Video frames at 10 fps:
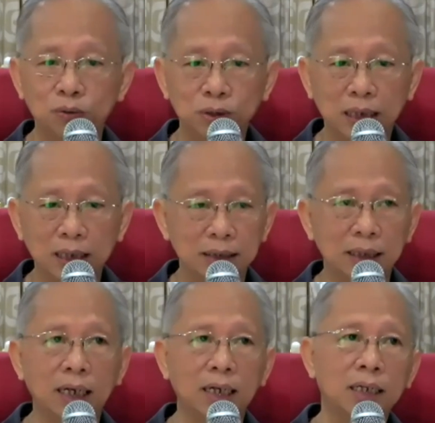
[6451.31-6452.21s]

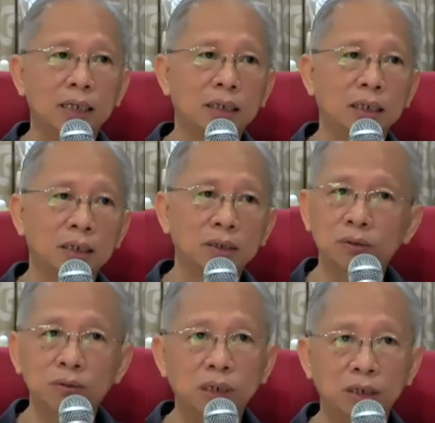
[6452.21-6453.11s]
sasana, you
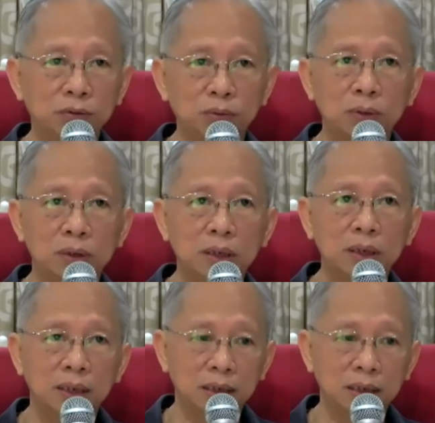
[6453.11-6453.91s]
don't have to worry.